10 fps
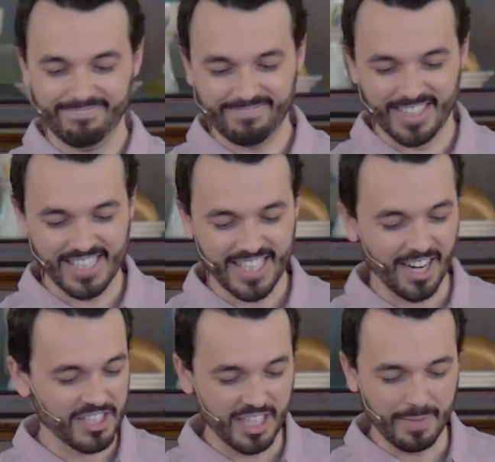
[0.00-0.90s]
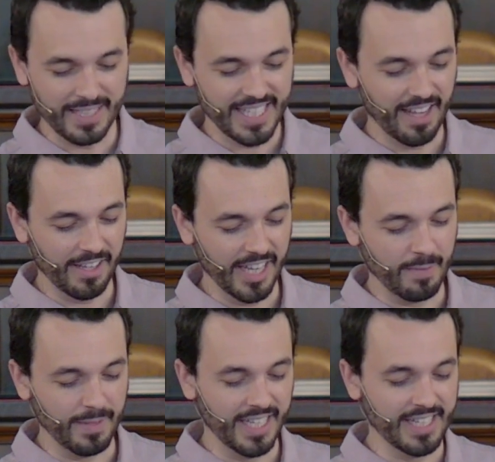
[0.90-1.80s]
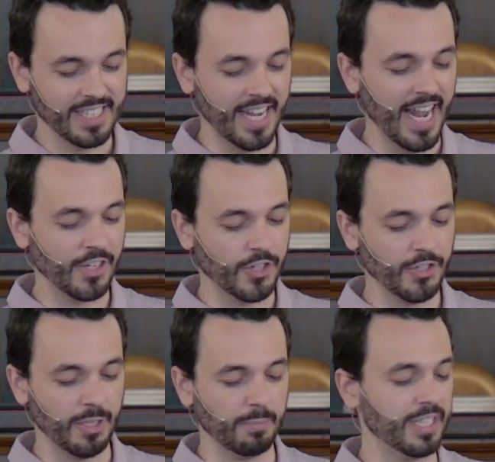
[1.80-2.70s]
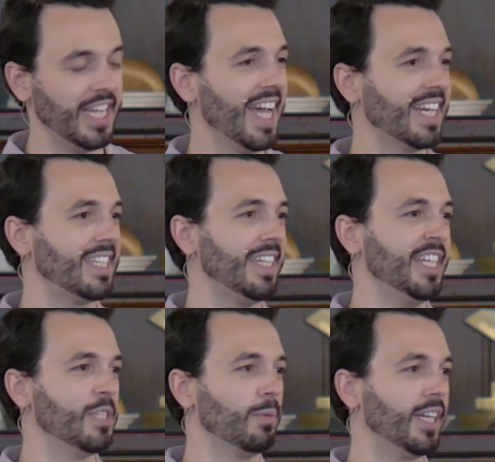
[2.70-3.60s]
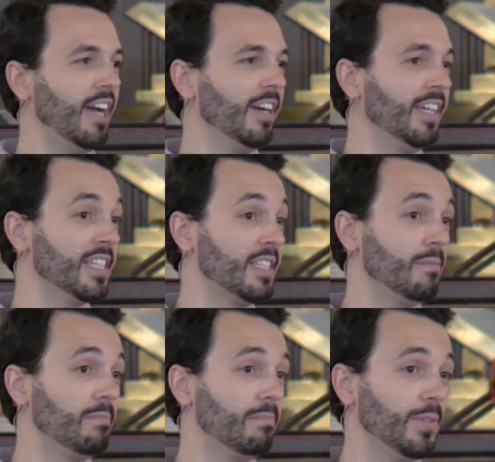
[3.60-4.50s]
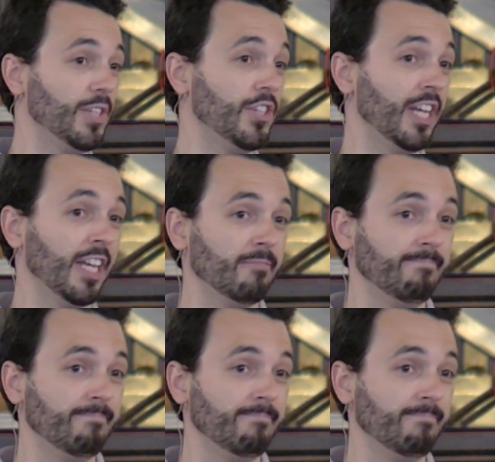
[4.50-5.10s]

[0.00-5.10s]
A scarcity mentality that begins to anxiously protect its precarious positioning.